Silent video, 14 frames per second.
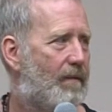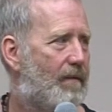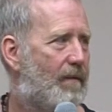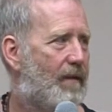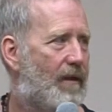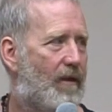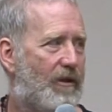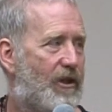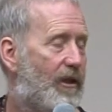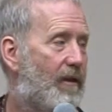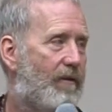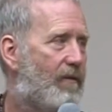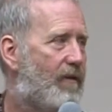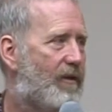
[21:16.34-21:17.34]
you know,
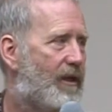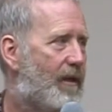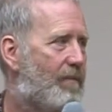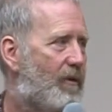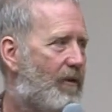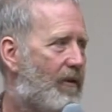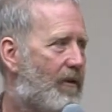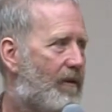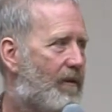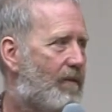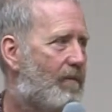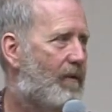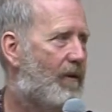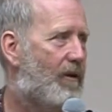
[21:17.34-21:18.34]
children resemble their,
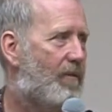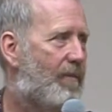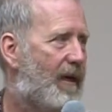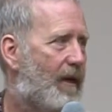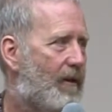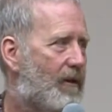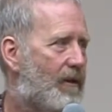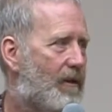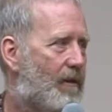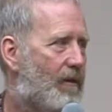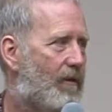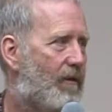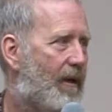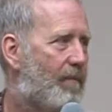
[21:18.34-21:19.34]
their parents and
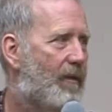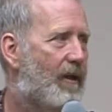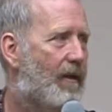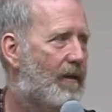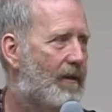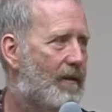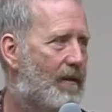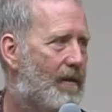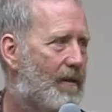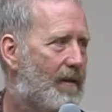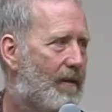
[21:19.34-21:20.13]
their grandparents.